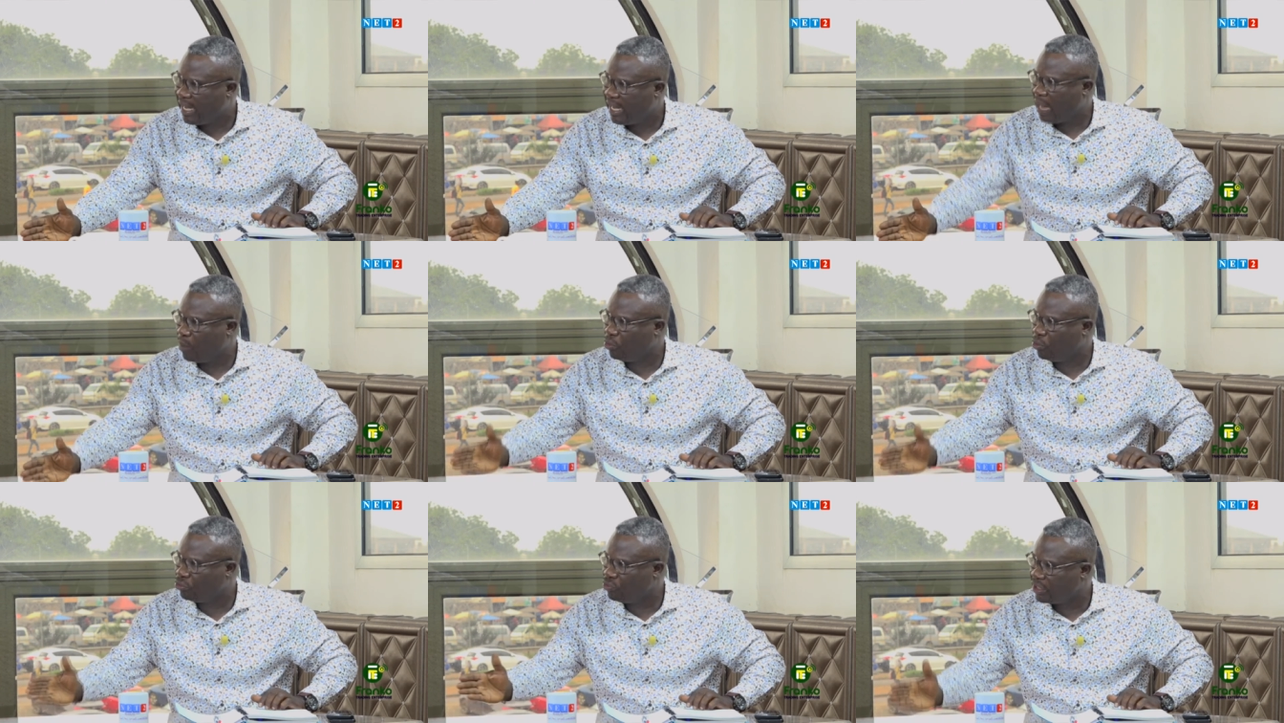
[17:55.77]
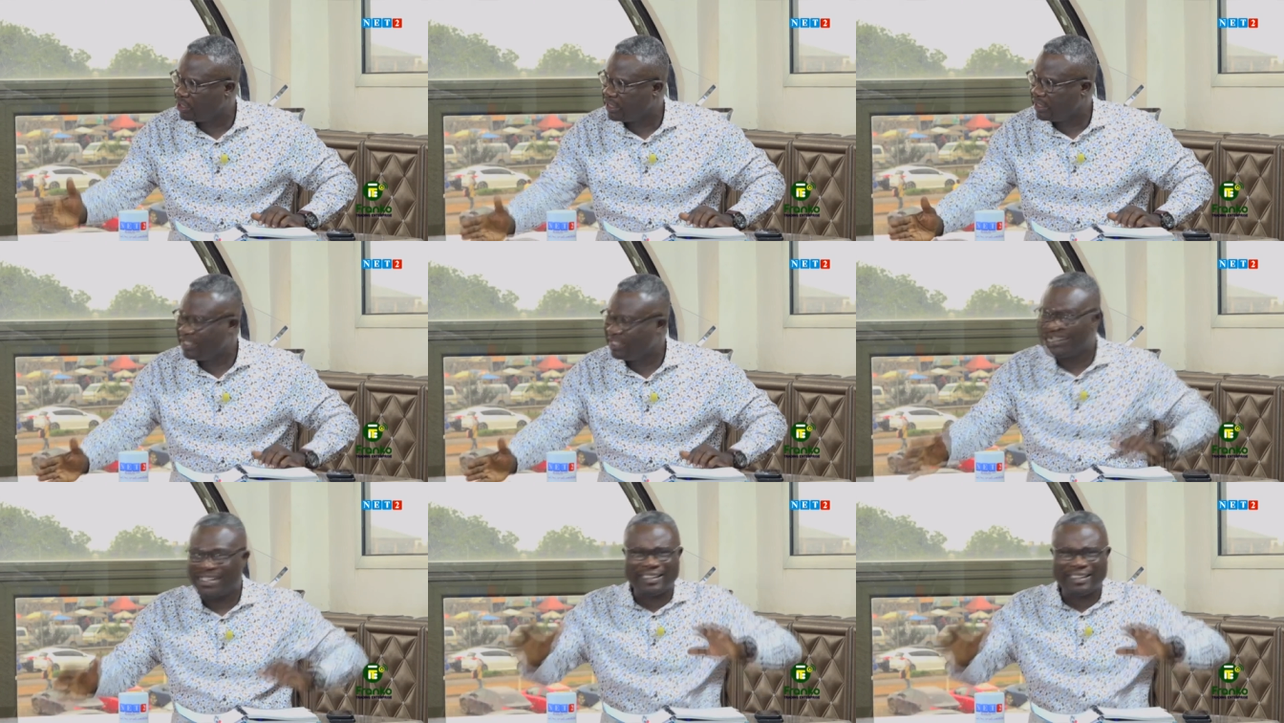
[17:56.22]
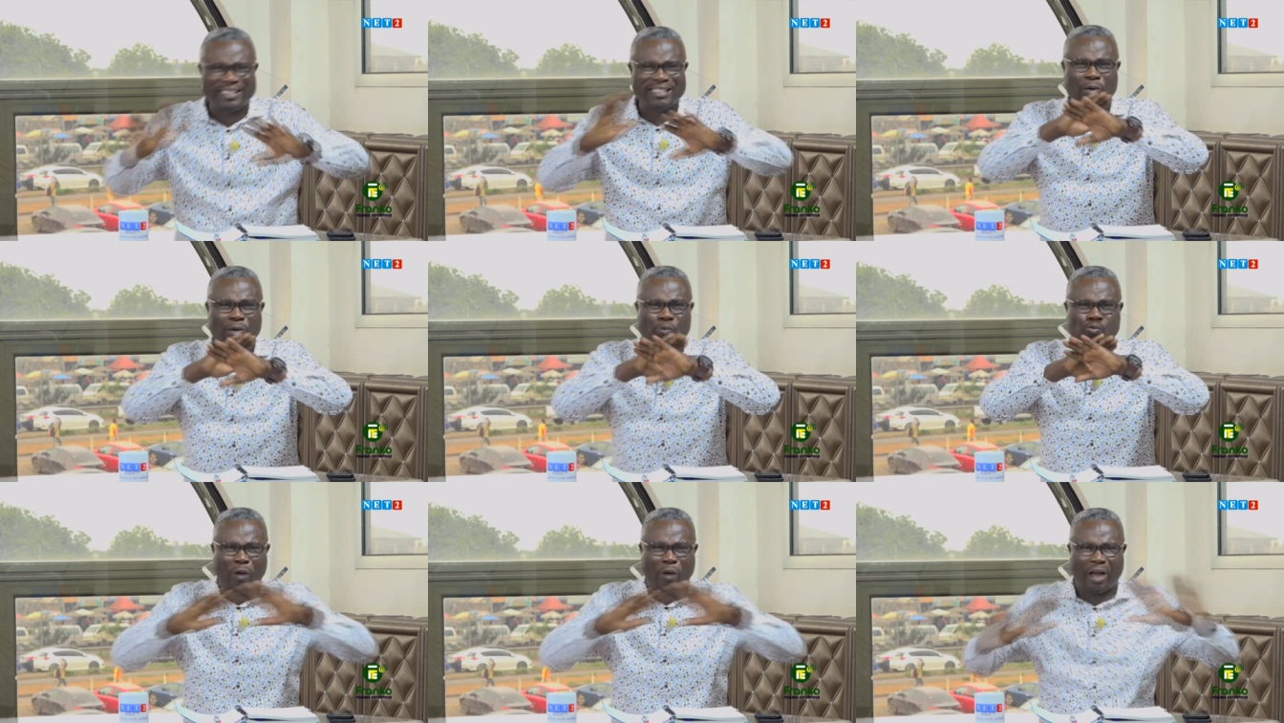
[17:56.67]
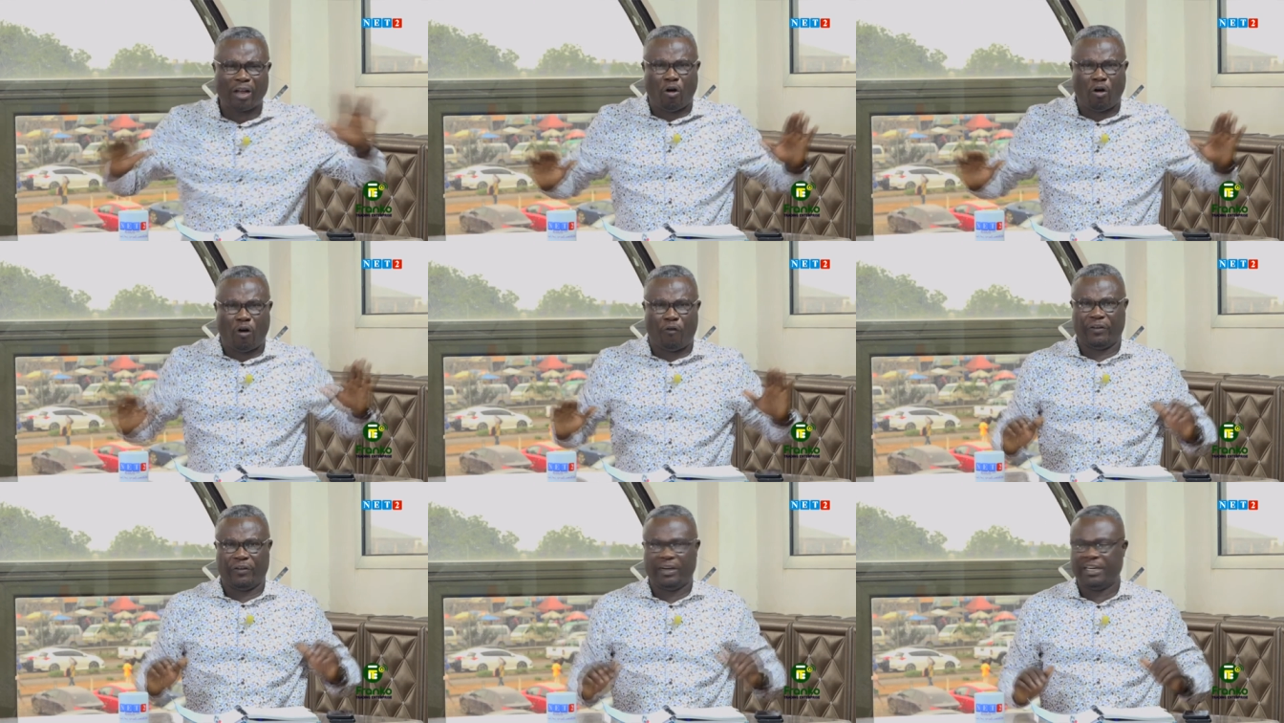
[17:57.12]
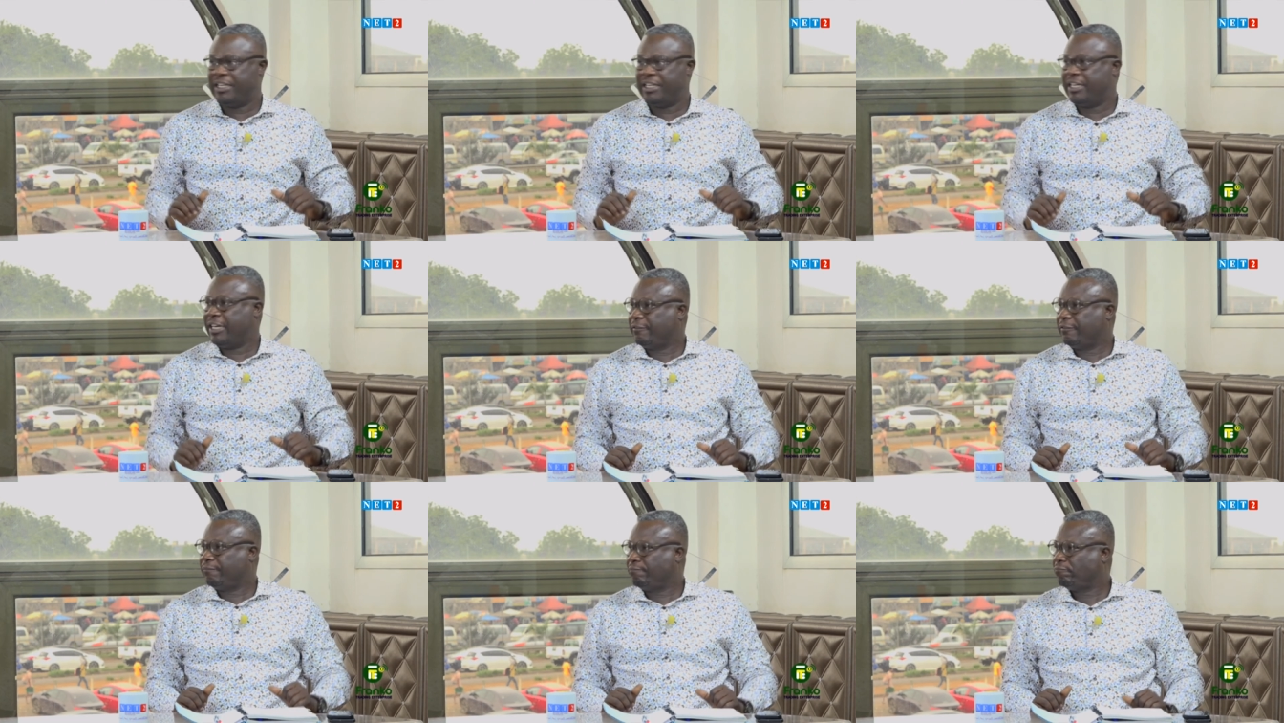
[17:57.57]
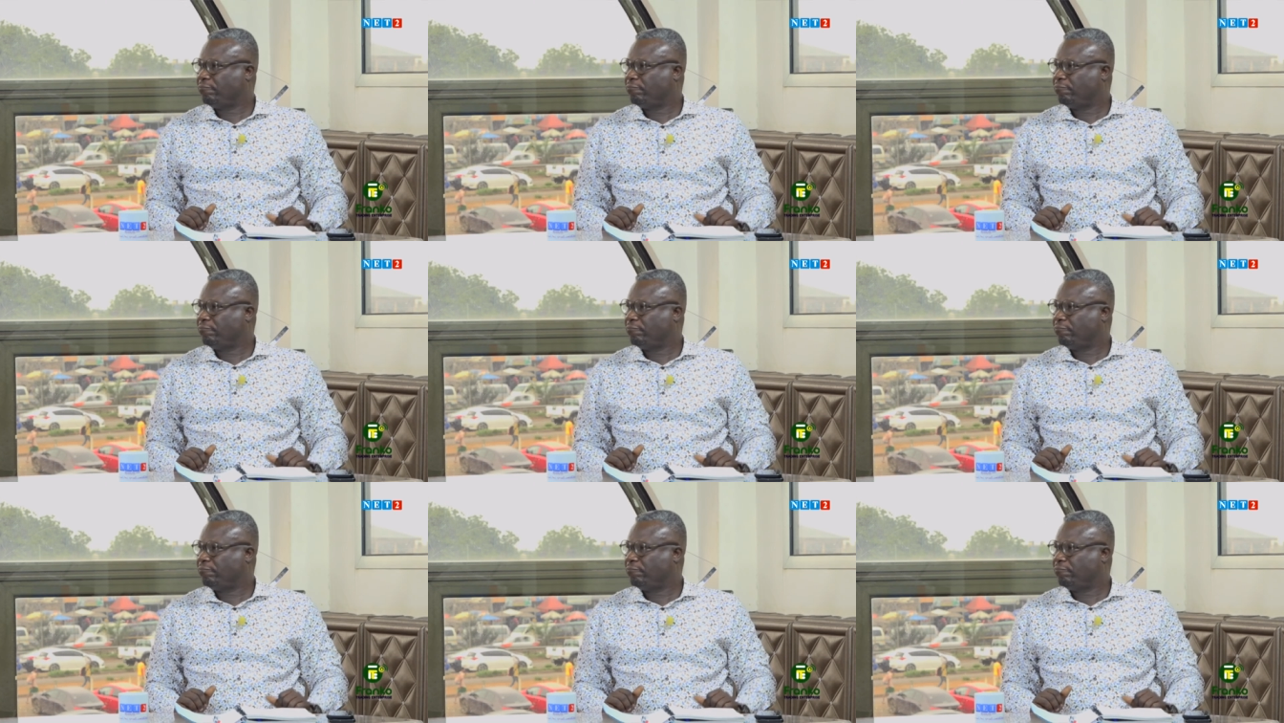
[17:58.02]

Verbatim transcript: I want to see this. That is the work of a leader.